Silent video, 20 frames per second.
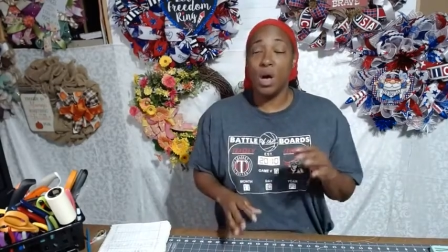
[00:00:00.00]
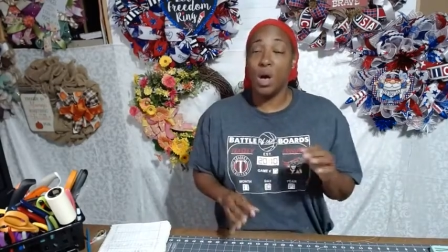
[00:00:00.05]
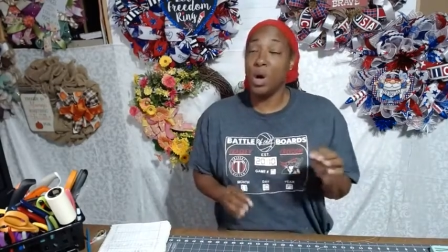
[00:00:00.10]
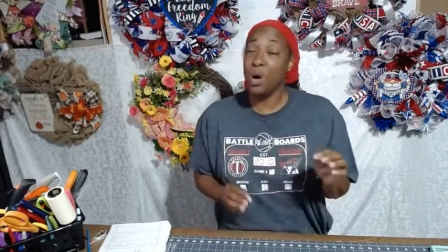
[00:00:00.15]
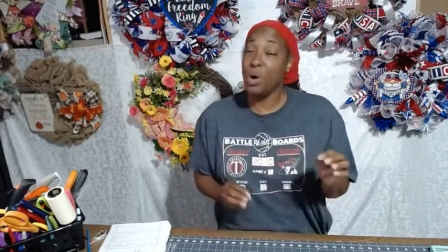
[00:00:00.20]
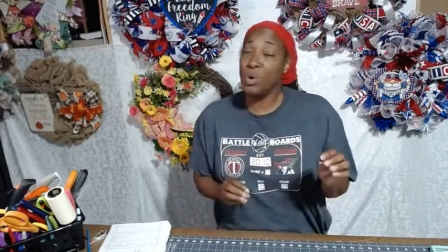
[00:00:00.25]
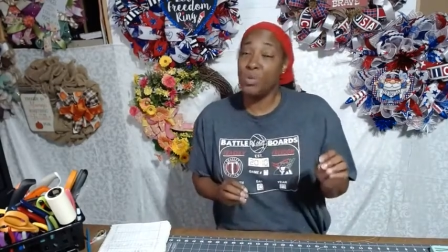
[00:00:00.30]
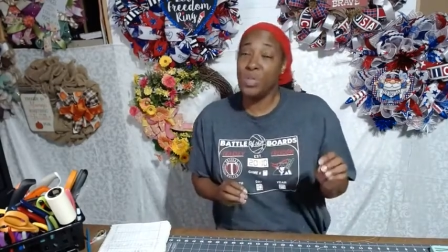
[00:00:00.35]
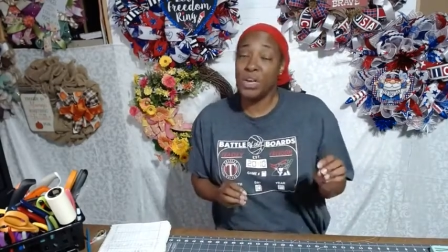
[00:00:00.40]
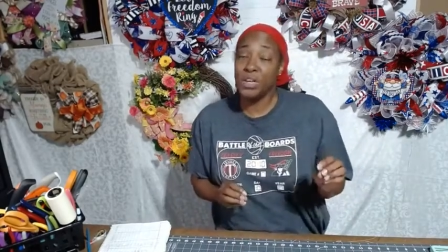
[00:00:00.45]

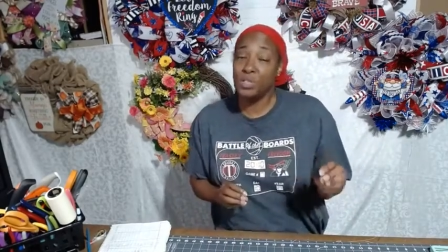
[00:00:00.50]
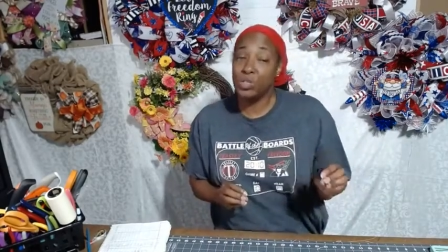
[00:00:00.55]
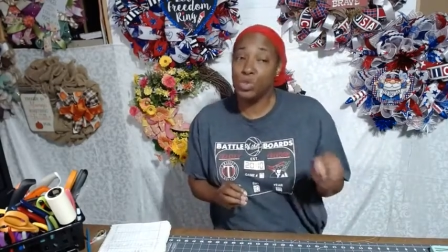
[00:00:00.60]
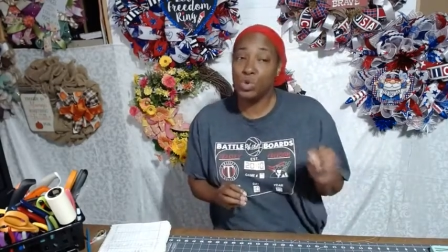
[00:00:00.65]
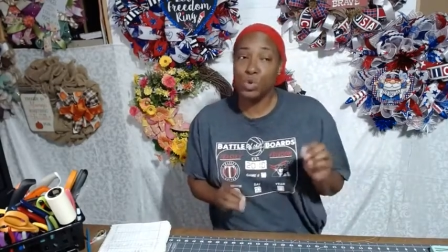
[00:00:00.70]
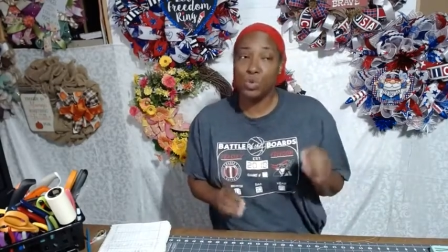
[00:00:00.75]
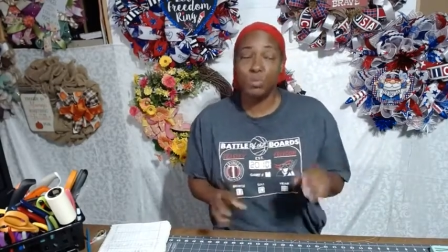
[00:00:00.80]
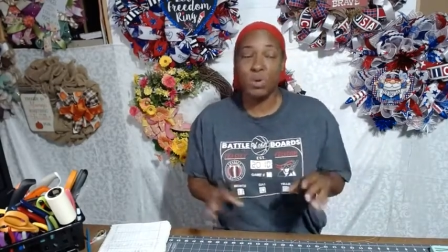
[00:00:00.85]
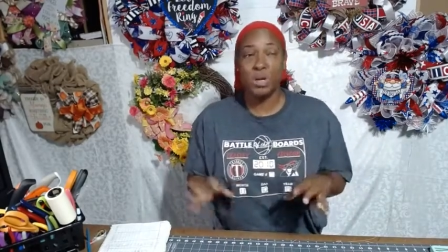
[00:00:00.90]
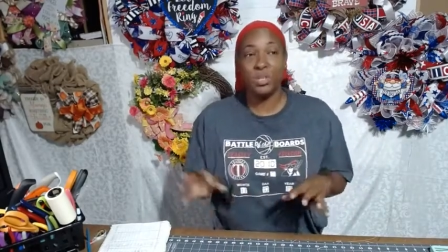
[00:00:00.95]
oh, that's
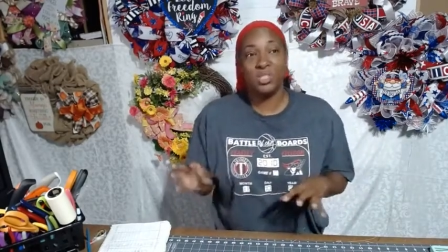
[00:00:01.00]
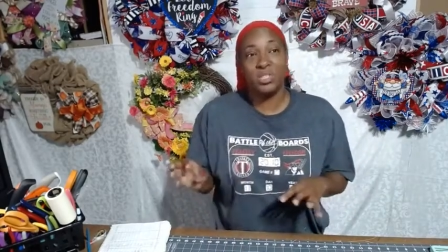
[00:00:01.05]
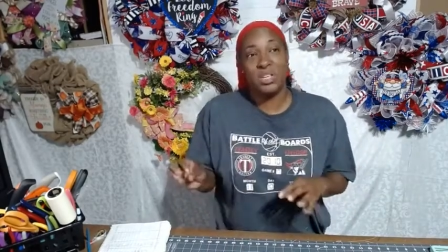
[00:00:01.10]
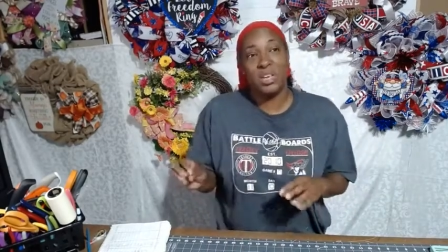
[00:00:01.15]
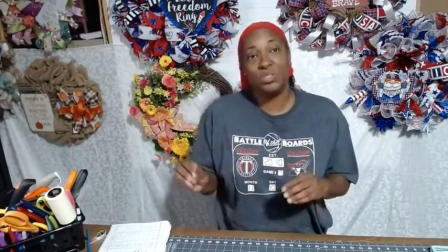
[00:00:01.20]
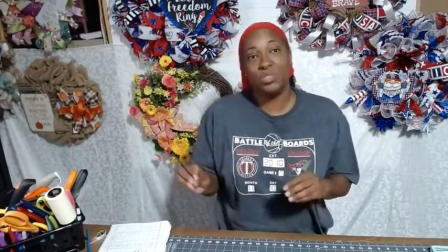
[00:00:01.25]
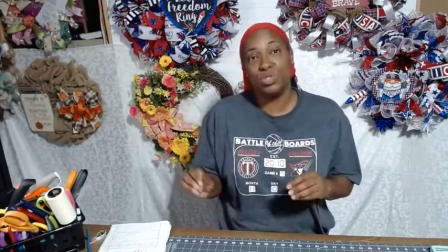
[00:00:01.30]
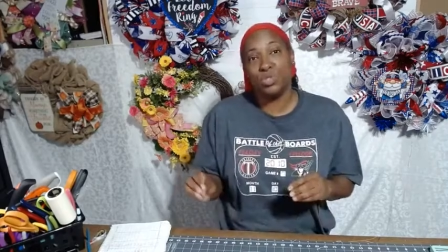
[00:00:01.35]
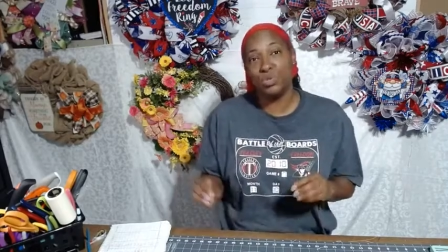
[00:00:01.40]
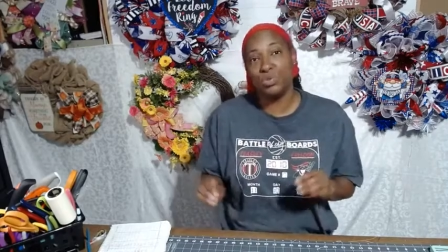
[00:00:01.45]
too much,
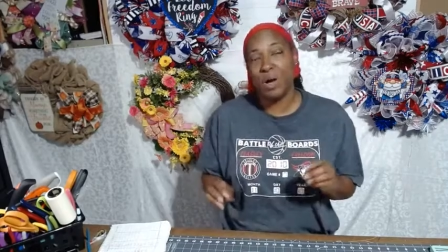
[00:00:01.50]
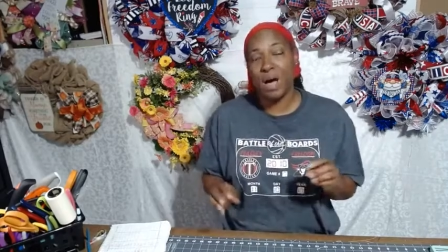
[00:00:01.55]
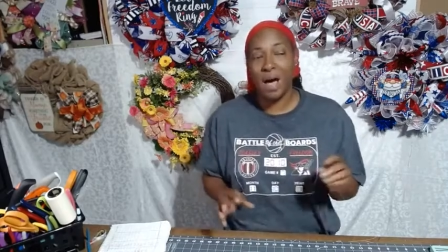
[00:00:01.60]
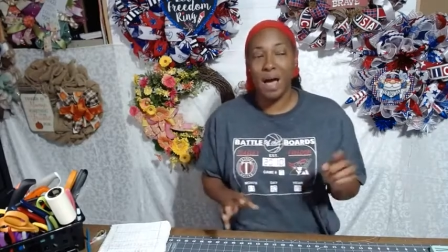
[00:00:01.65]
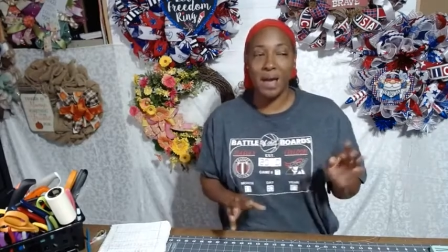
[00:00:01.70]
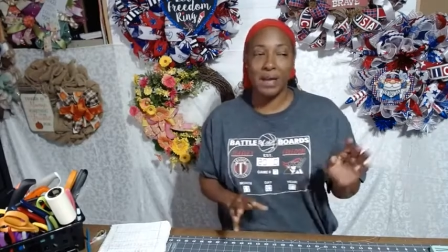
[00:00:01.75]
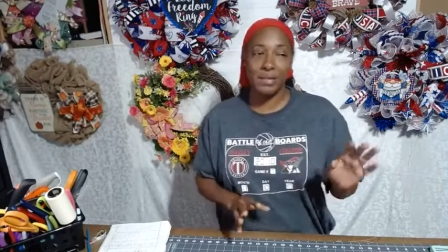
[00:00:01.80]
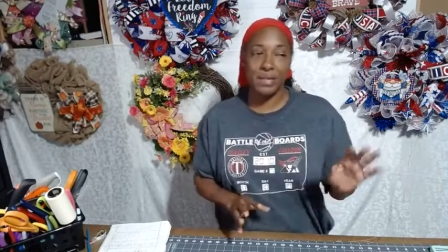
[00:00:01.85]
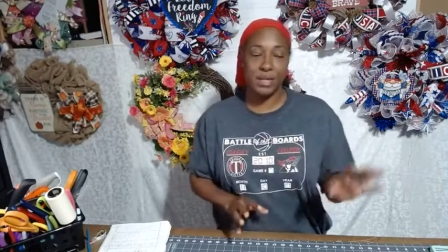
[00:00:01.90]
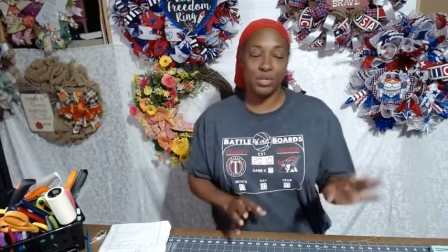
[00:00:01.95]
that's too
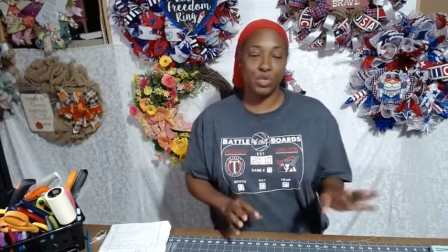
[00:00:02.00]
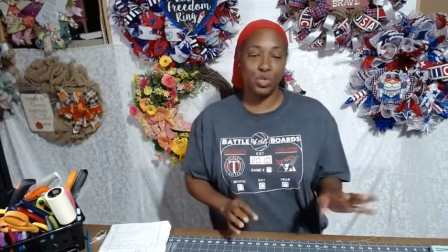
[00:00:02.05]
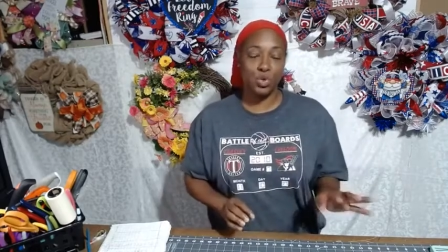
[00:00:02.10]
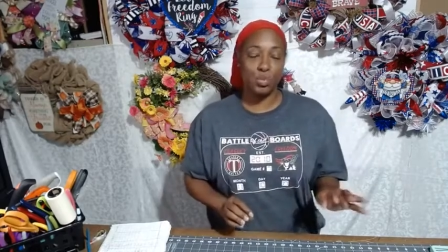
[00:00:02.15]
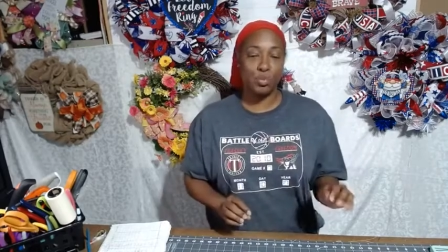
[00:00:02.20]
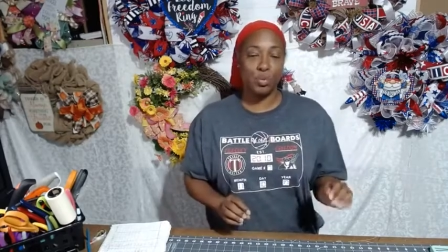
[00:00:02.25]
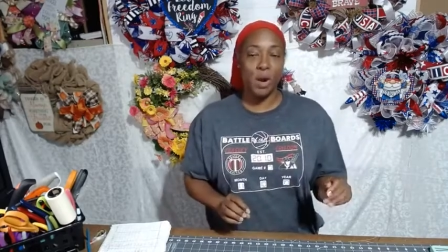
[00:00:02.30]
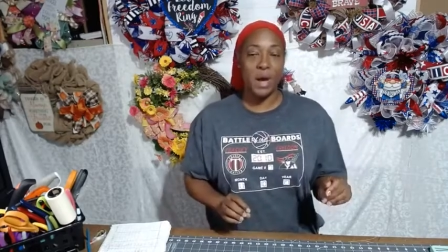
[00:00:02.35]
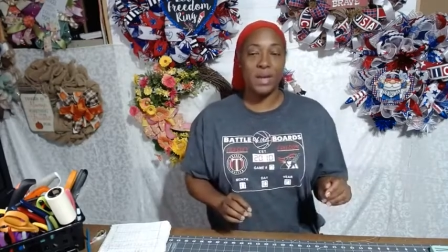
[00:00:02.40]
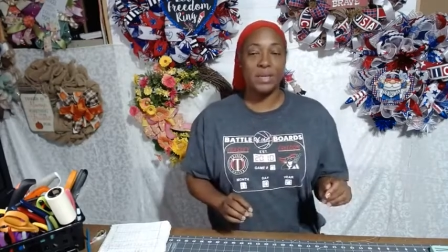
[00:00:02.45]
high, that's too
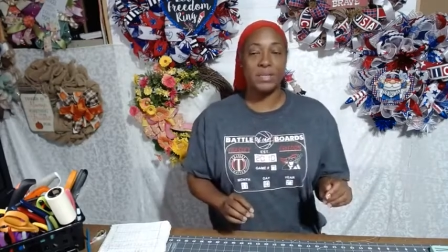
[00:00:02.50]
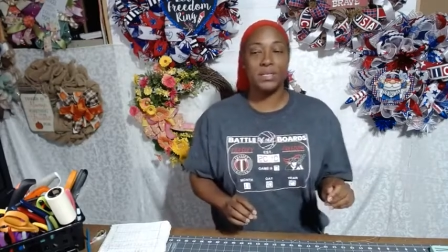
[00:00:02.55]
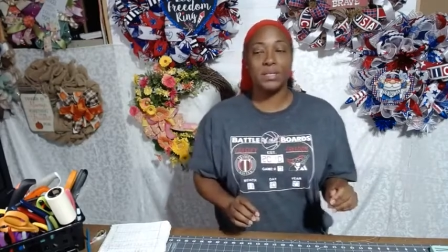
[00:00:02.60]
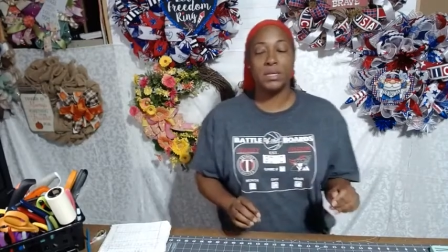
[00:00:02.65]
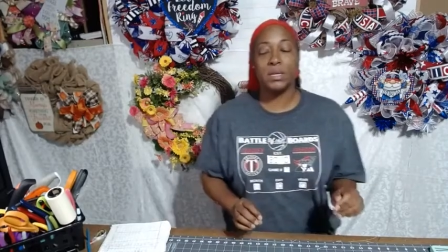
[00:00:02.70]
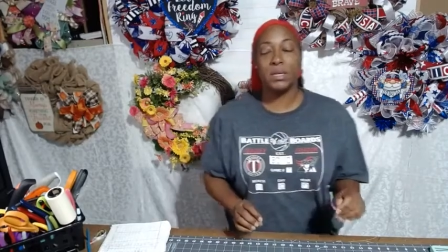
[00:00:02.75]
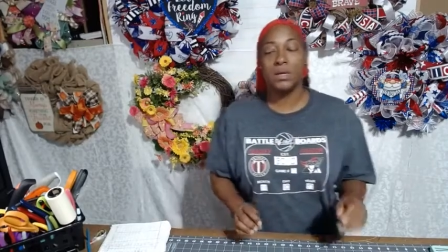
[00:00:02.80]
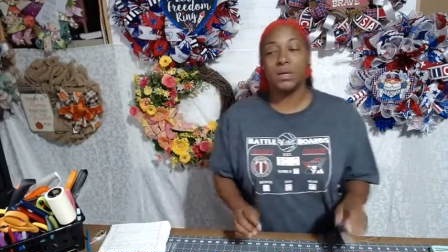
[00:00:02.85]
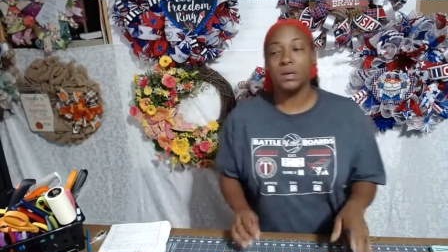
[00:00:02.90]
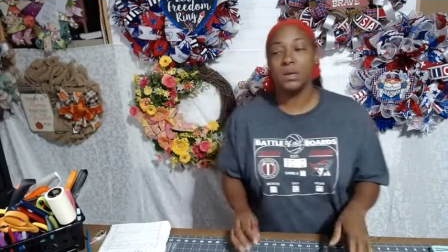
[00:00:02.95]

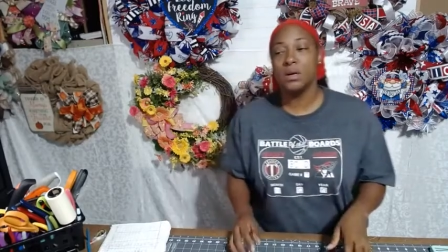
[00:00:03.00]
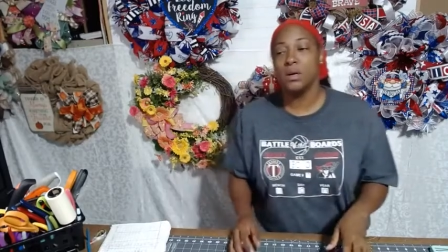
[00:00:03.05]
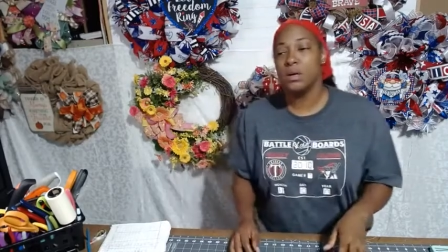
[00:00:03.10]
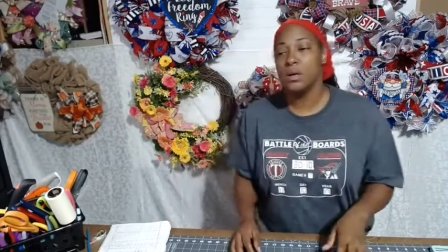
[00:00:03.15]
pricey